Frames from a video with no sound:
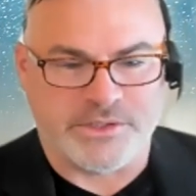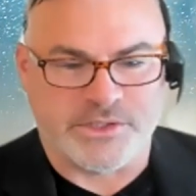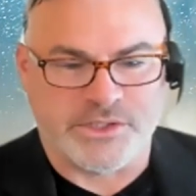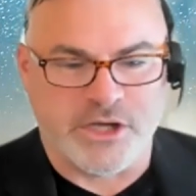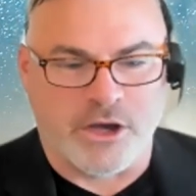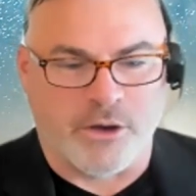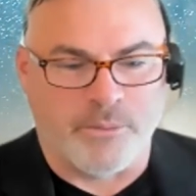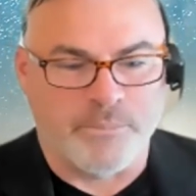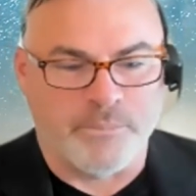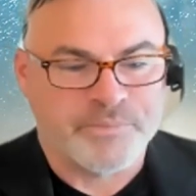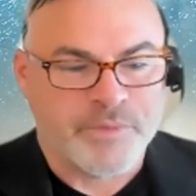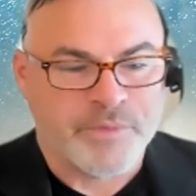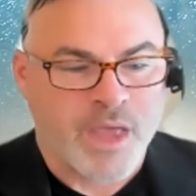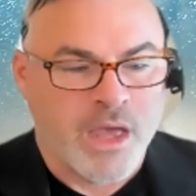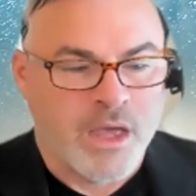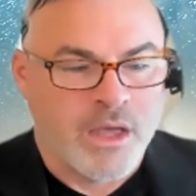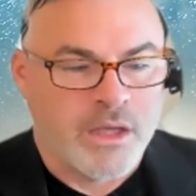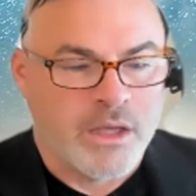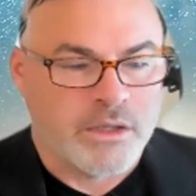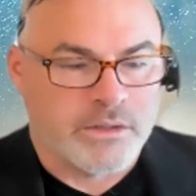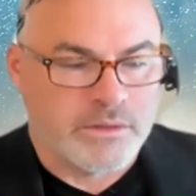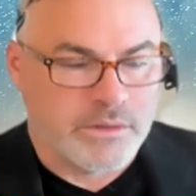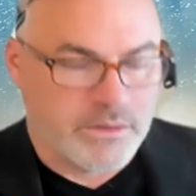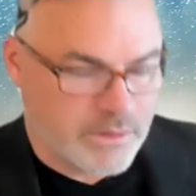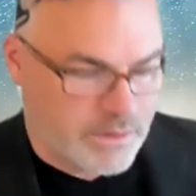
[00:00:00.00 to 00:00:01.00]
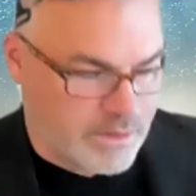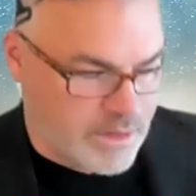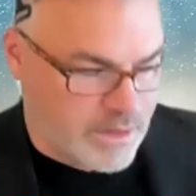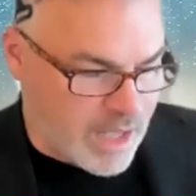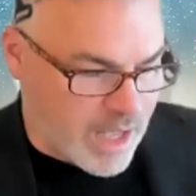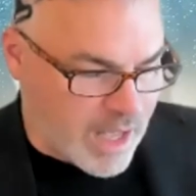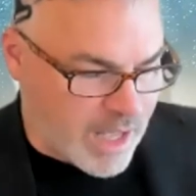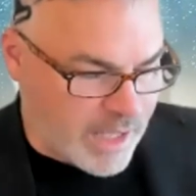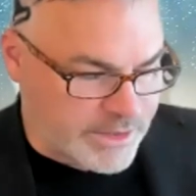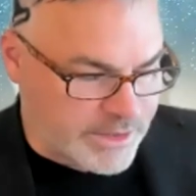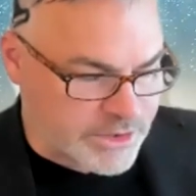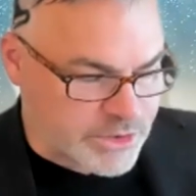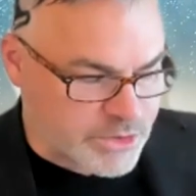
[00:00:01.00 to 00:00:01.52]
So
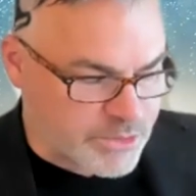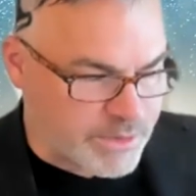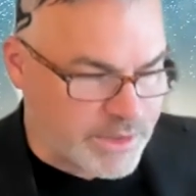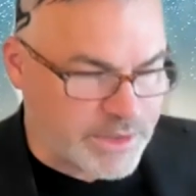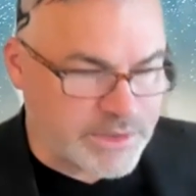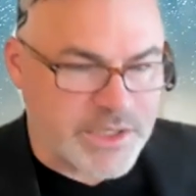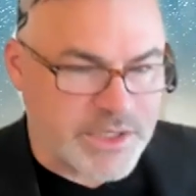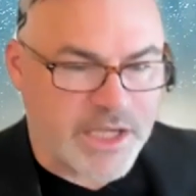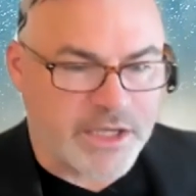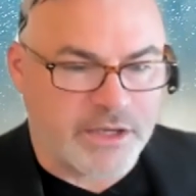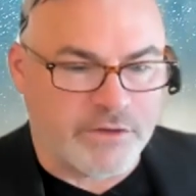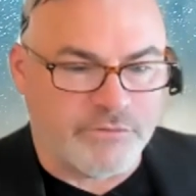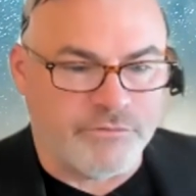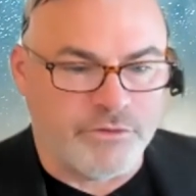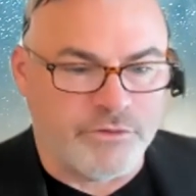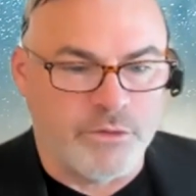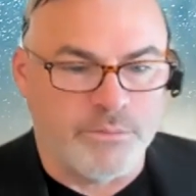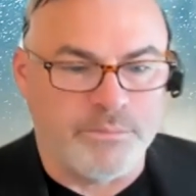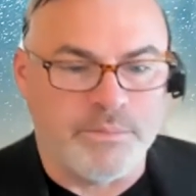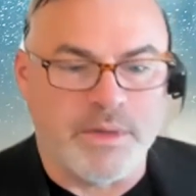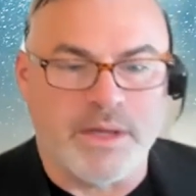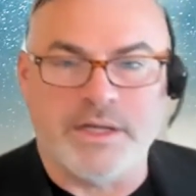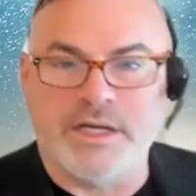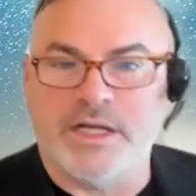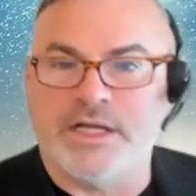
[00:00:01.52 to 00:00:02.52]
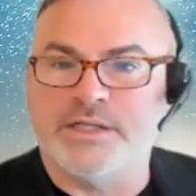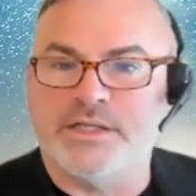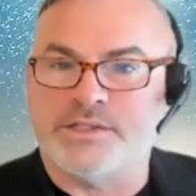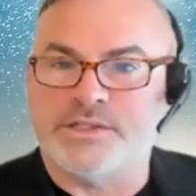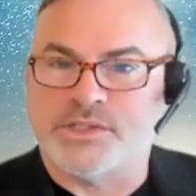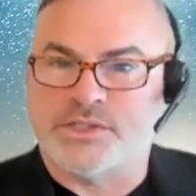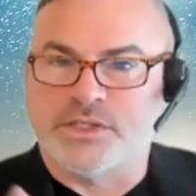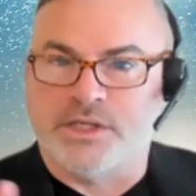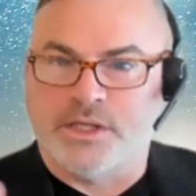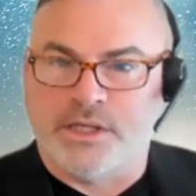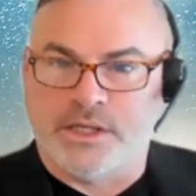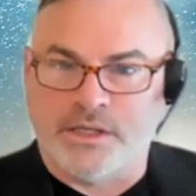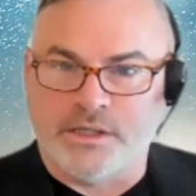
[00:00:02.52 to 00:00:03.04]
I just want to take a few
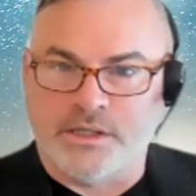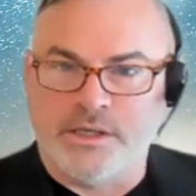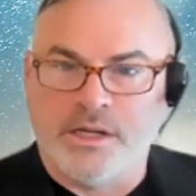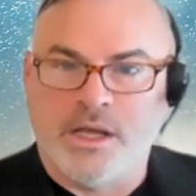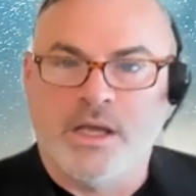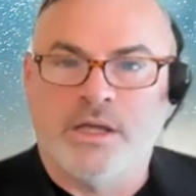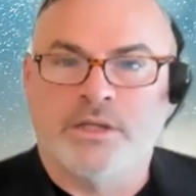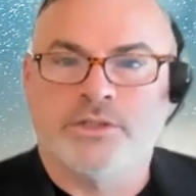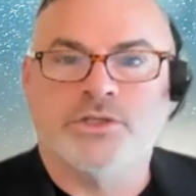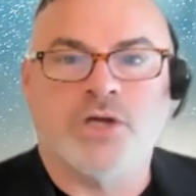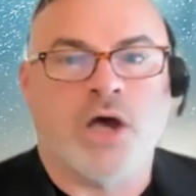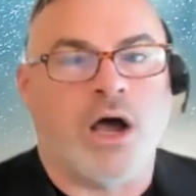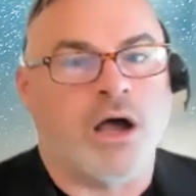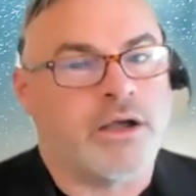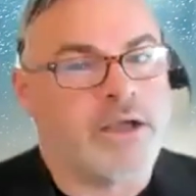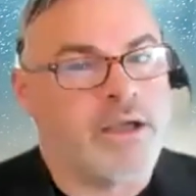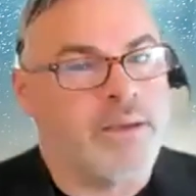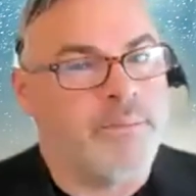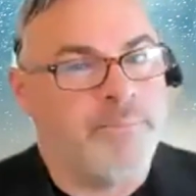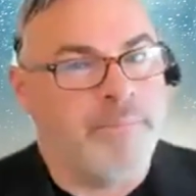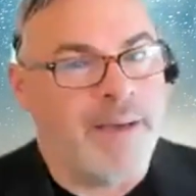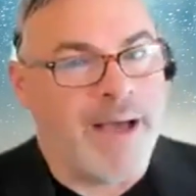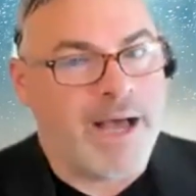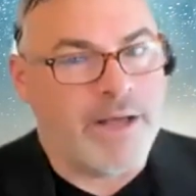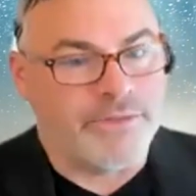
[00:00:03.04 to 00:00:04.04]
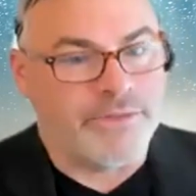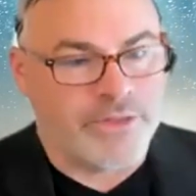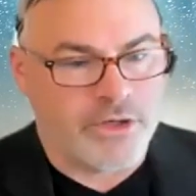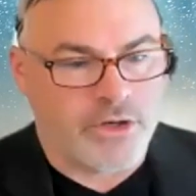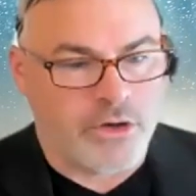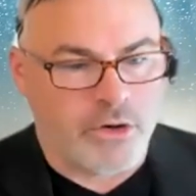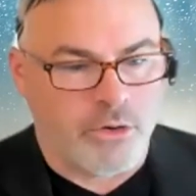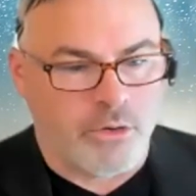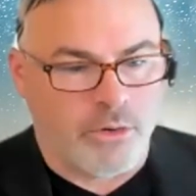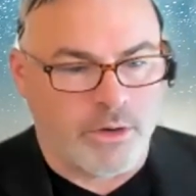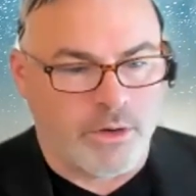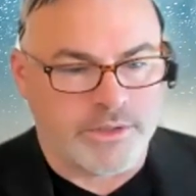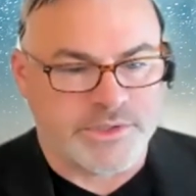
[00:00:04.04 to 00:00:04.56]
minutes to talk about the
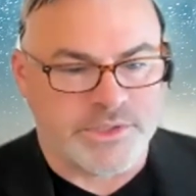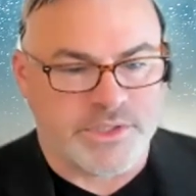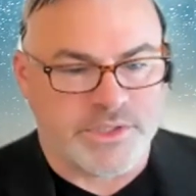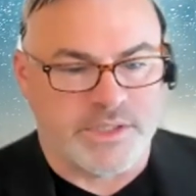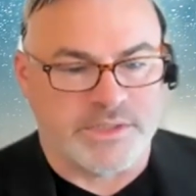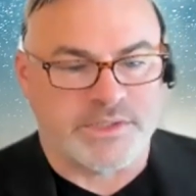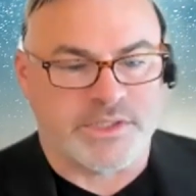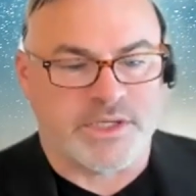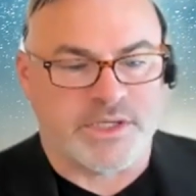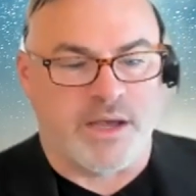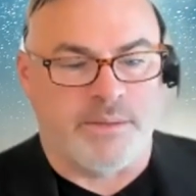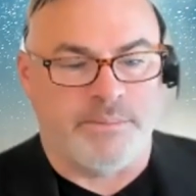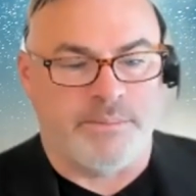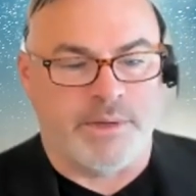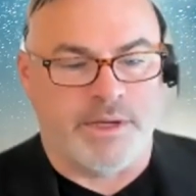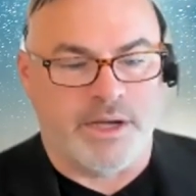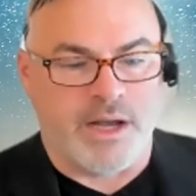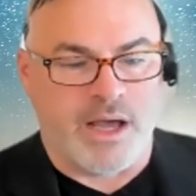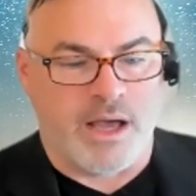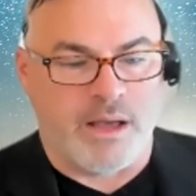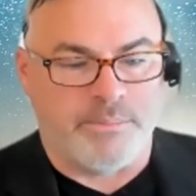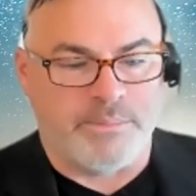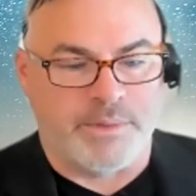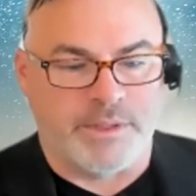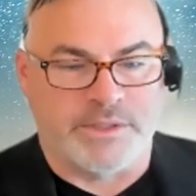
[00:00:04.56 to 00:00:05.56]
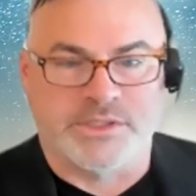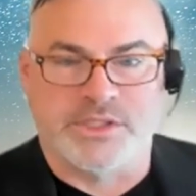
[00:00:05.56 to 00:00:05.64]
course that's coming up.